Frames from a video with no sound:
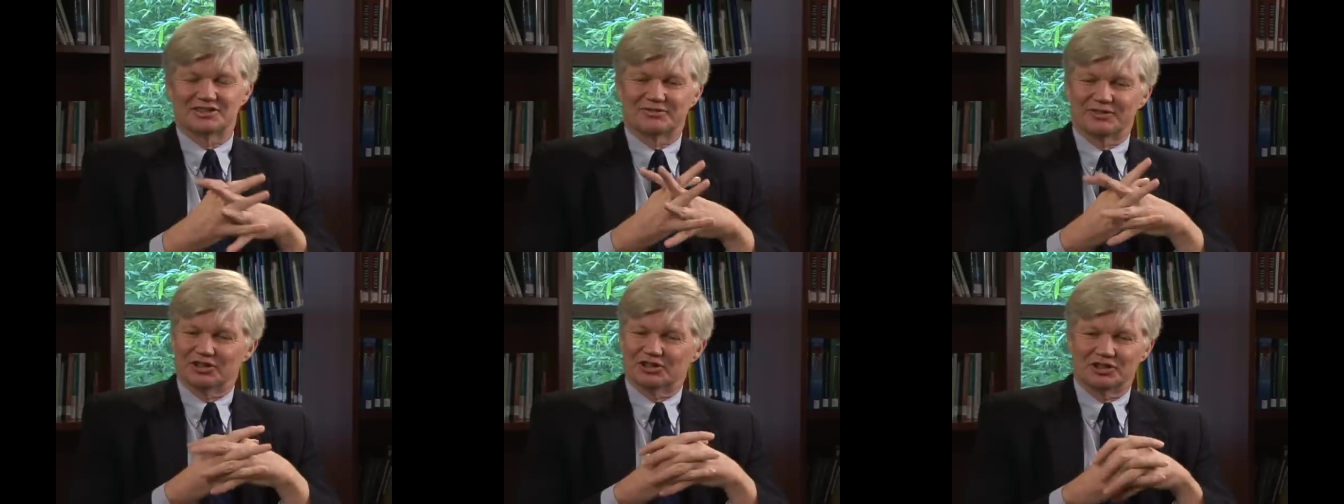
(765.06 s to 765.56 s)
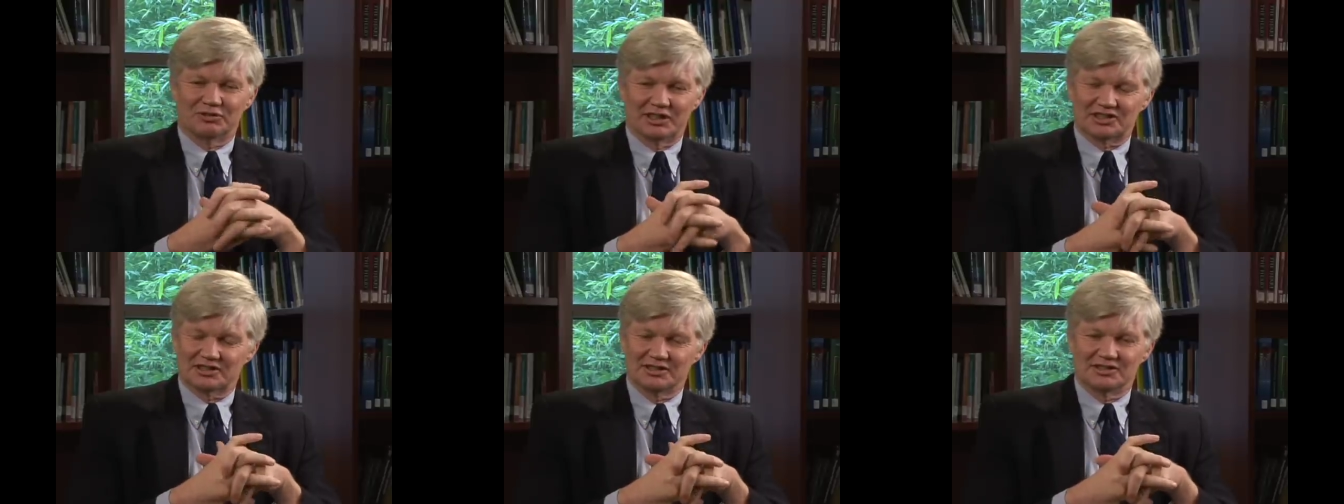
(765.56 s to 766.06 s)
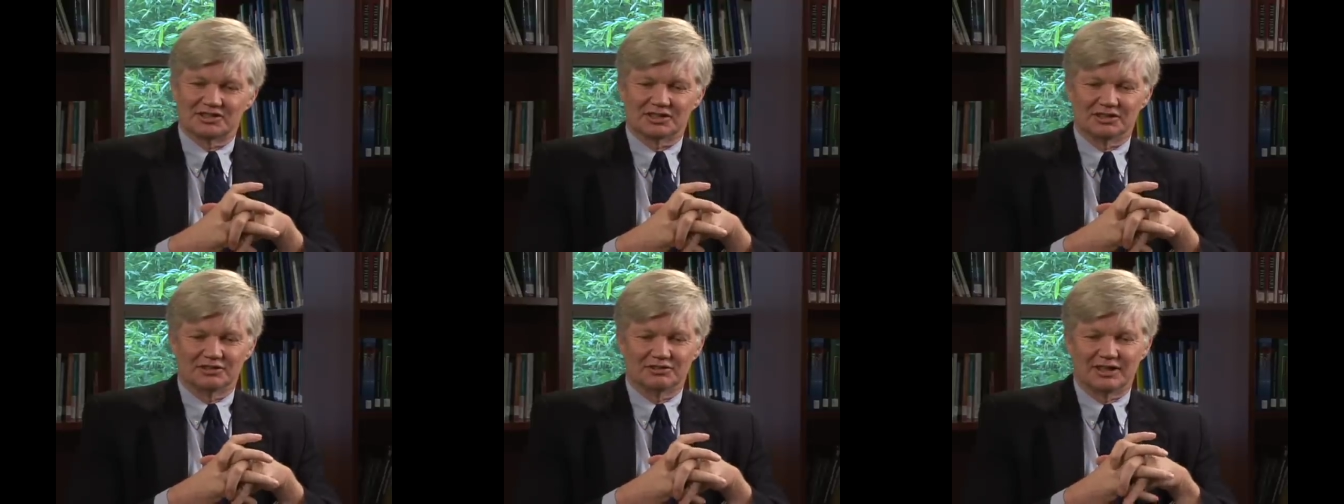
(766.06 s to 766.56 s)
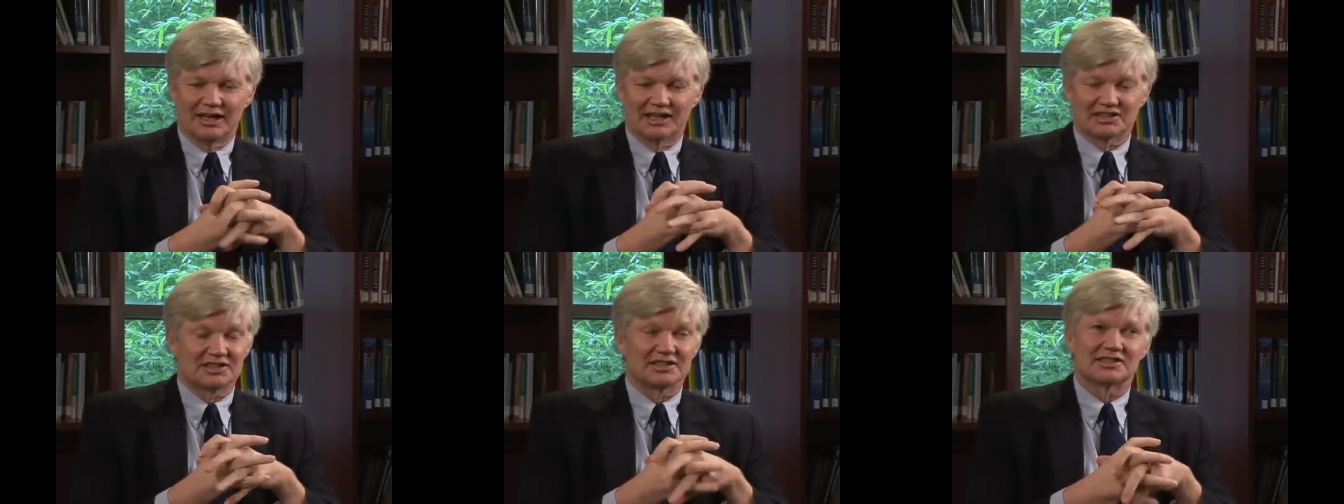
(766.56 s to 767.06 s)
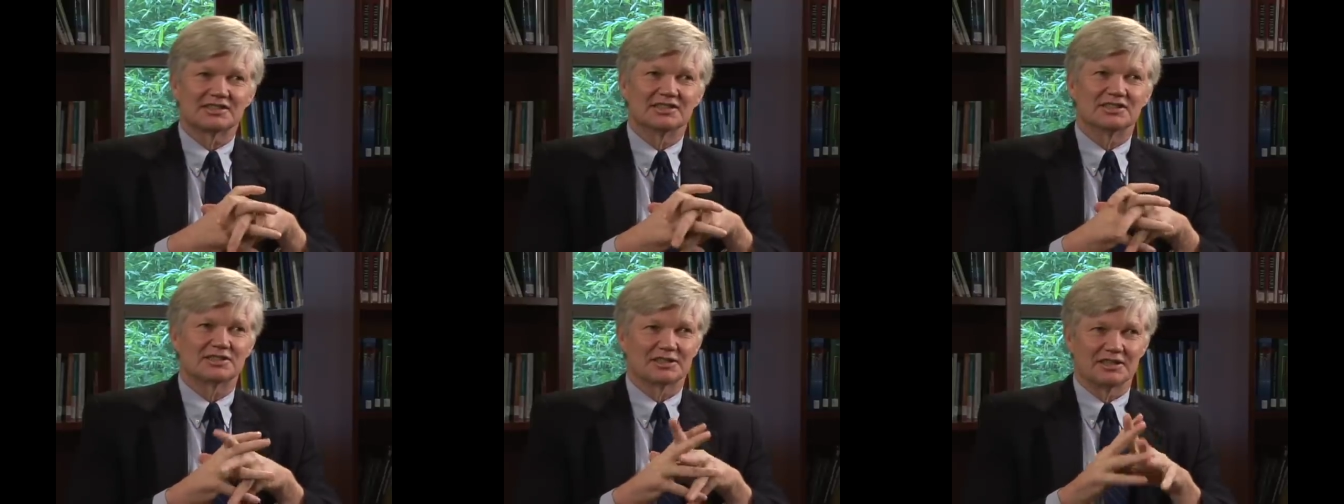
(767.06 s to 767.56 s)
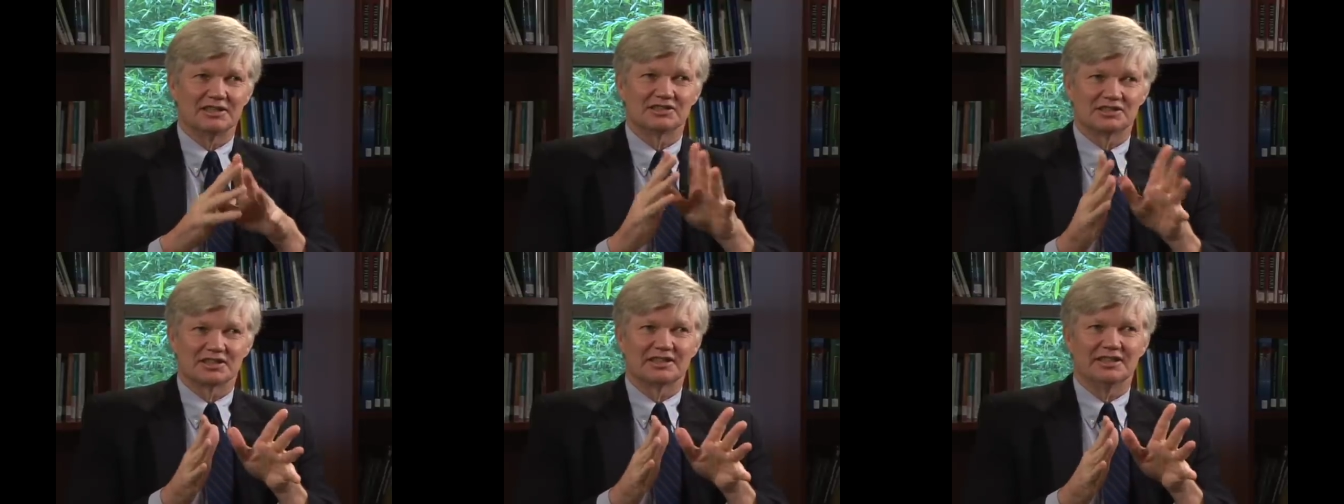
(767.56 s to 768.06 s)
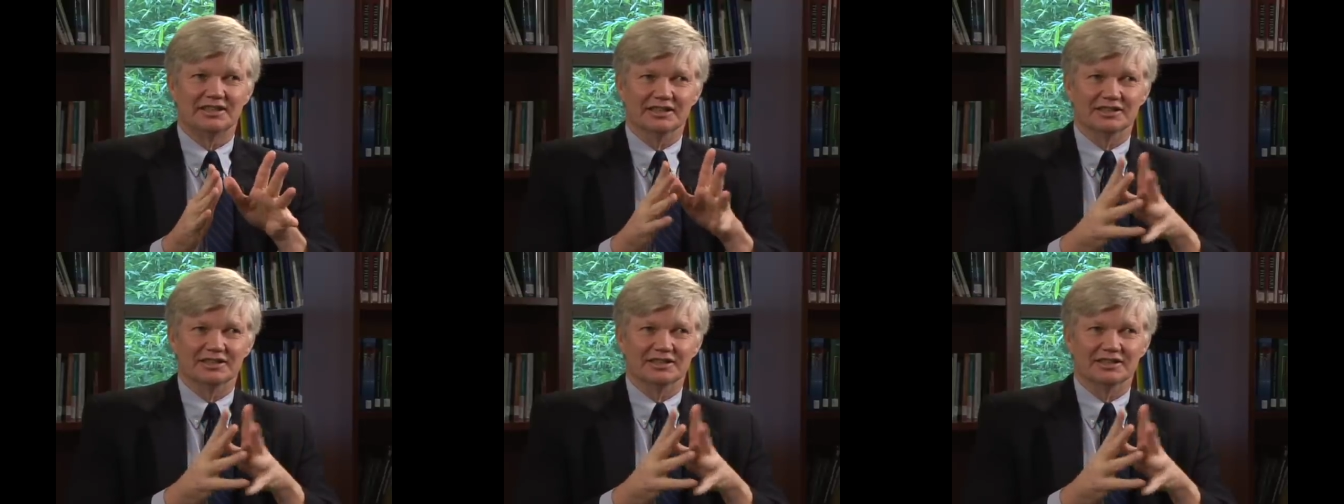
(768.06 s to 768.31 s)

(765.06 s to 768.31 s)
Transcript: that's a very good question. So access is is the key.